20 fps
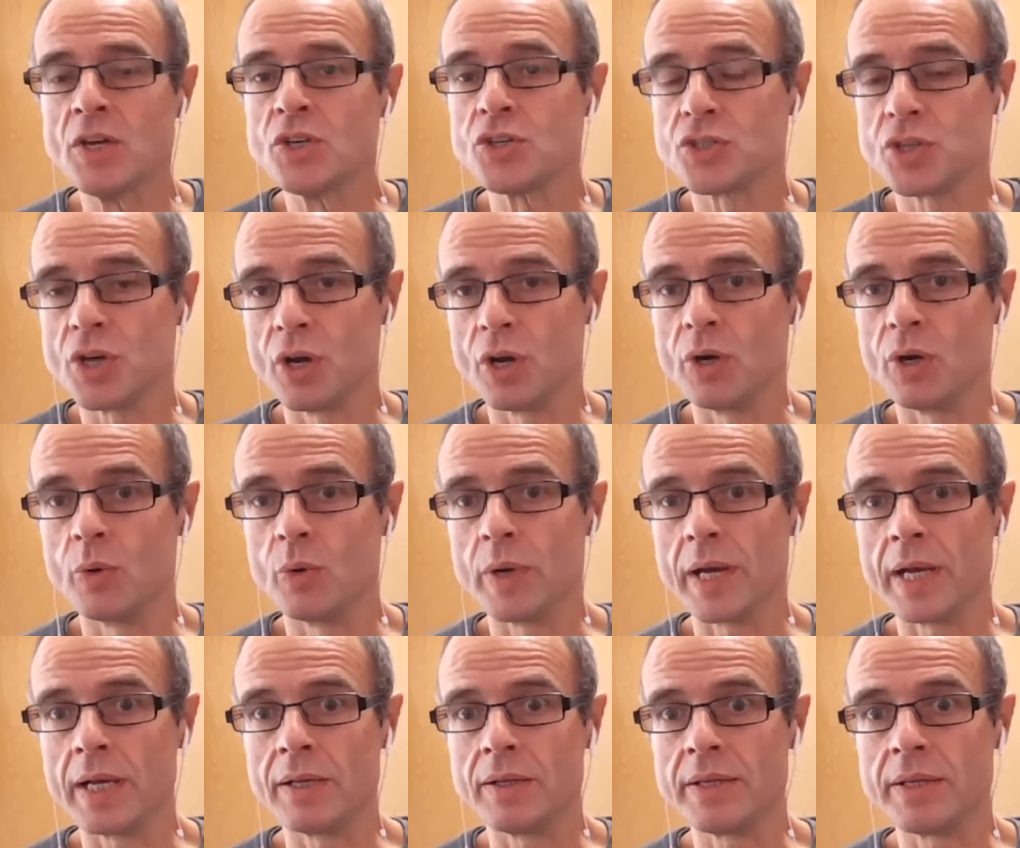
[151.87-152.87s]
So,
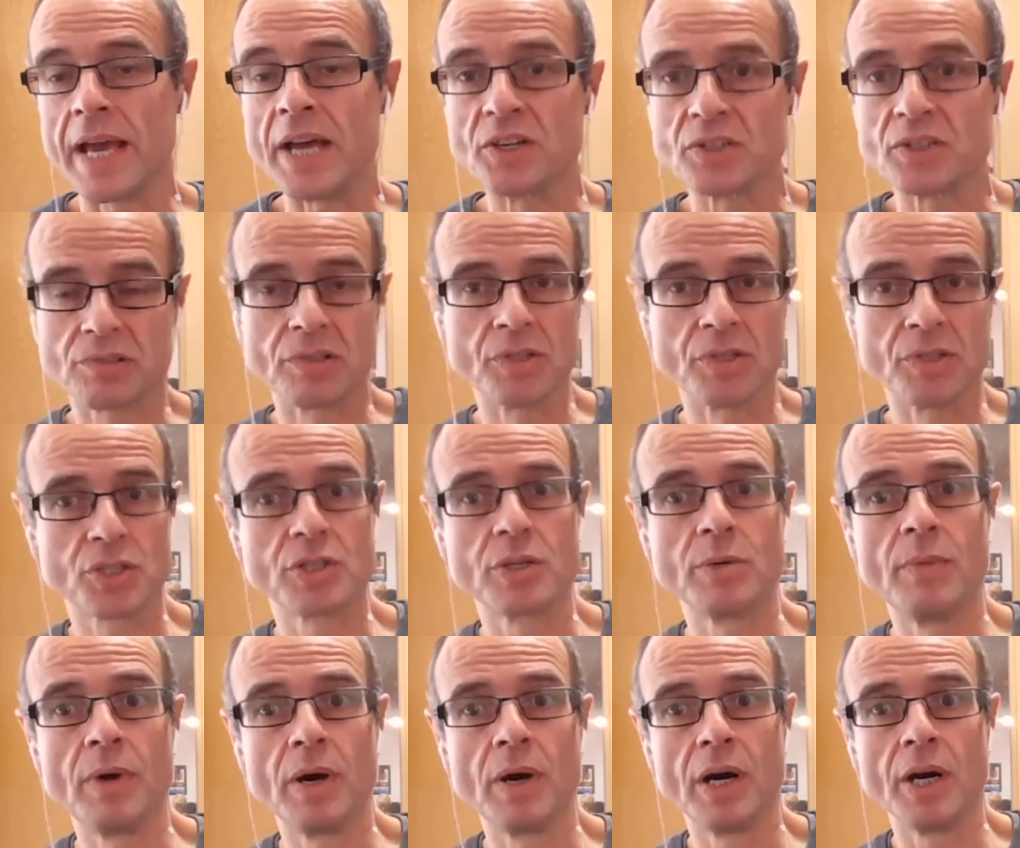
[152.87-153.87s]
in the entrance
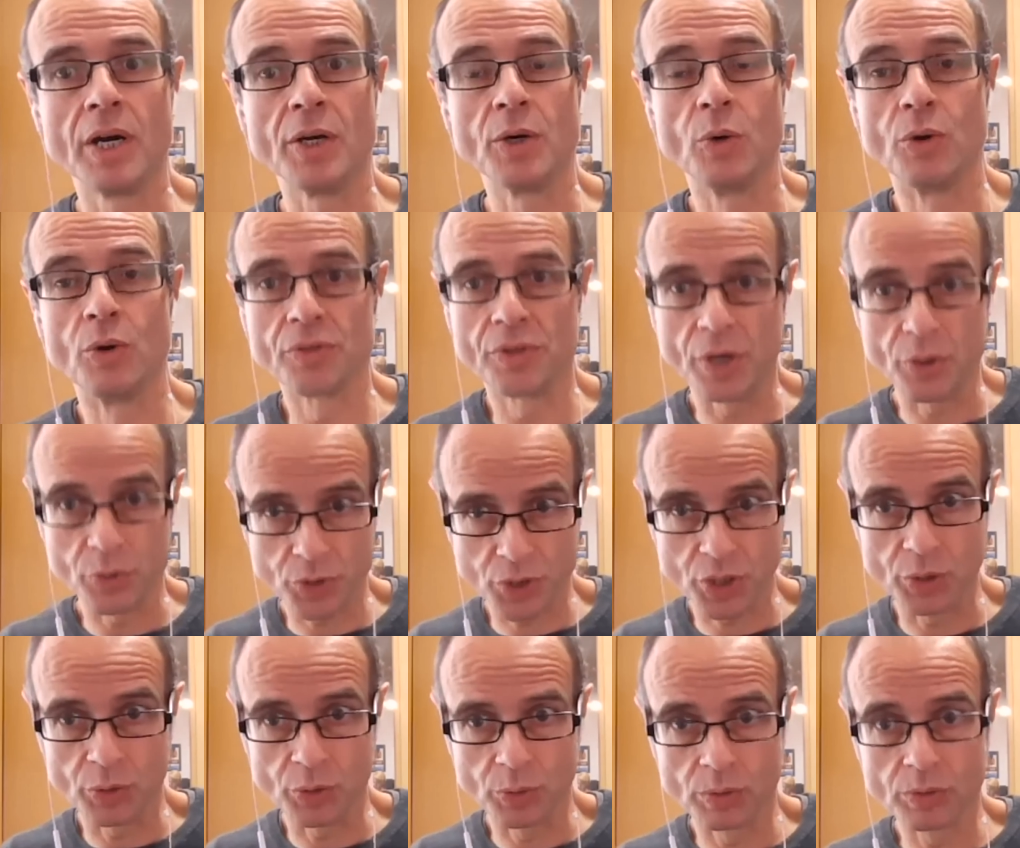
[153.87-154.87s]
to my ortho
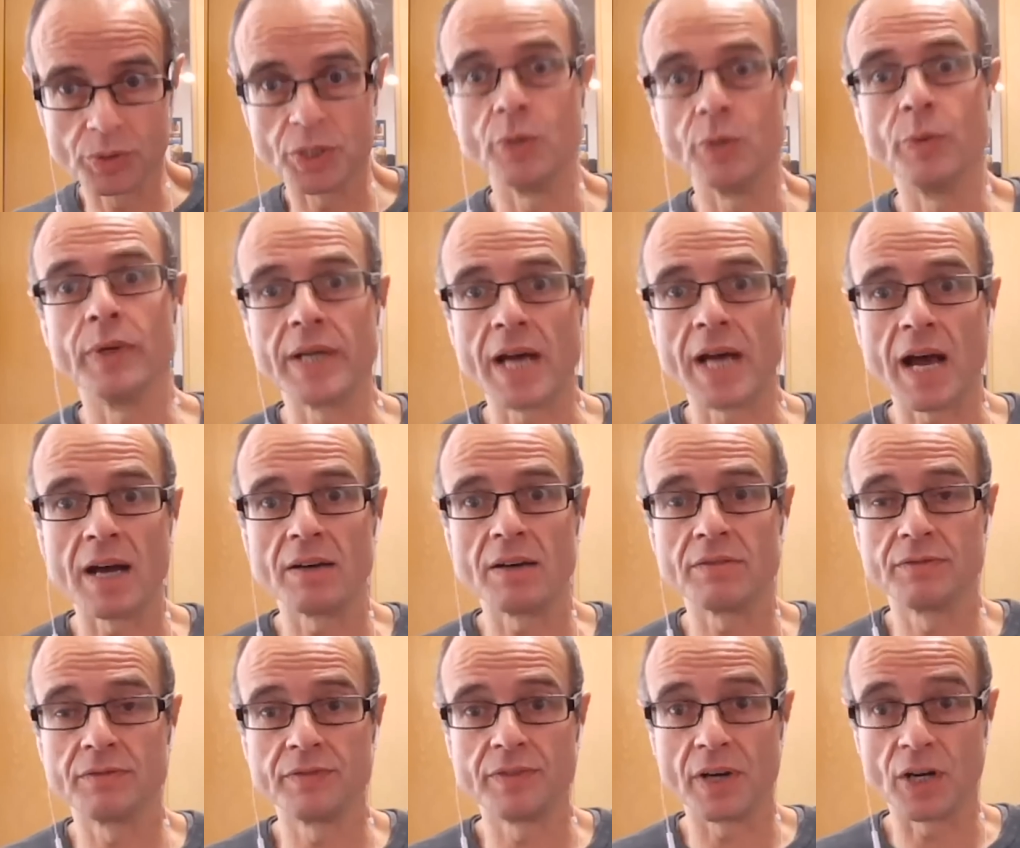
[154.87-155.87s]
school, you would
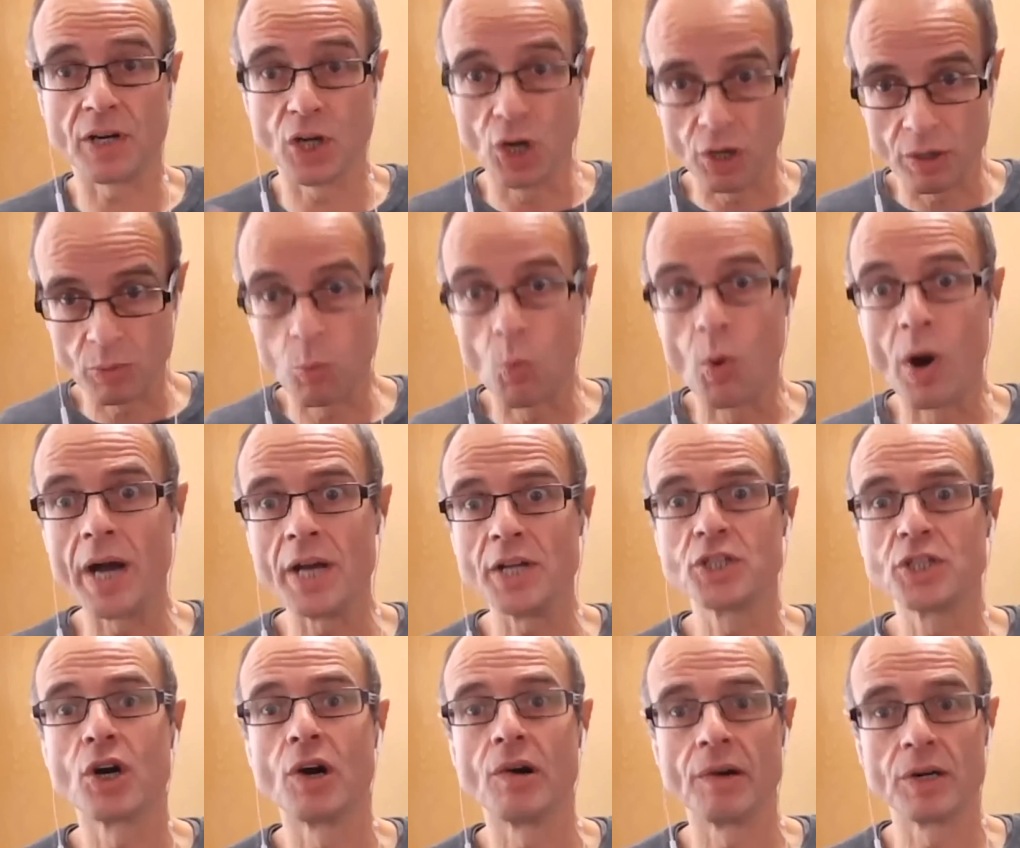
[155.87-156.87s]
have a cor-
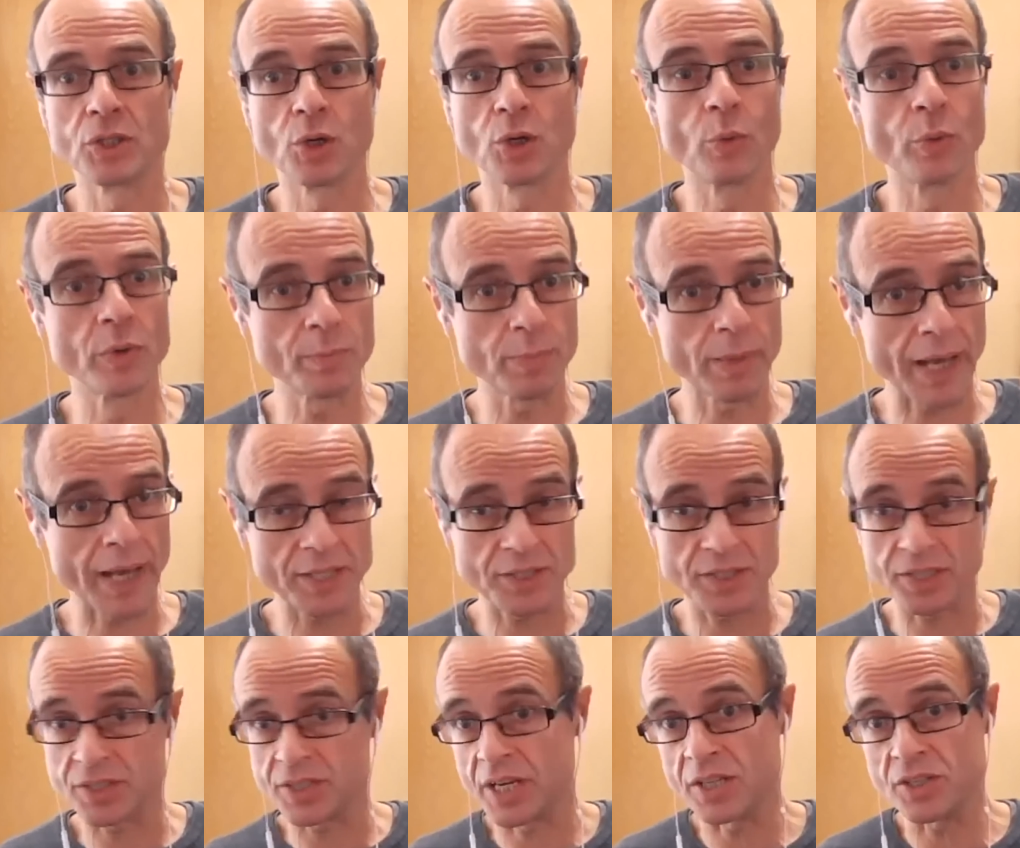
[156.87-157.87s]
wide corridor with
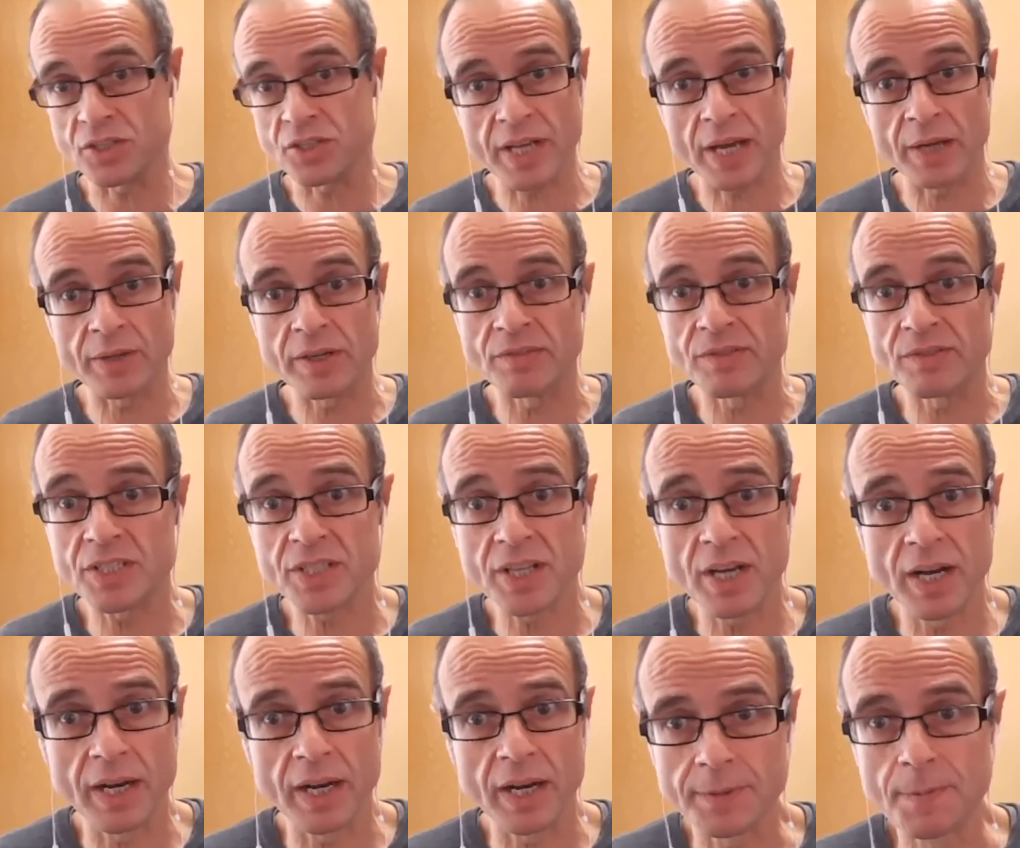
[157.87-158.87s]
plastic seats down every
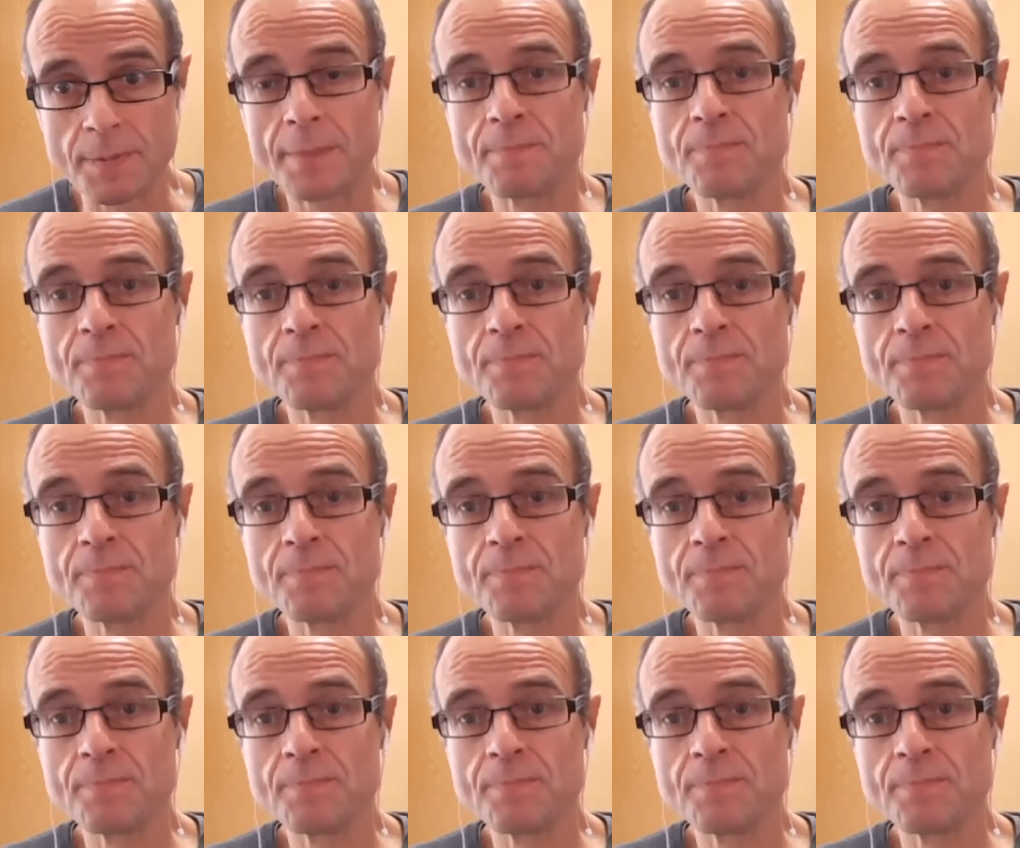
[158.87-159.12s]
side.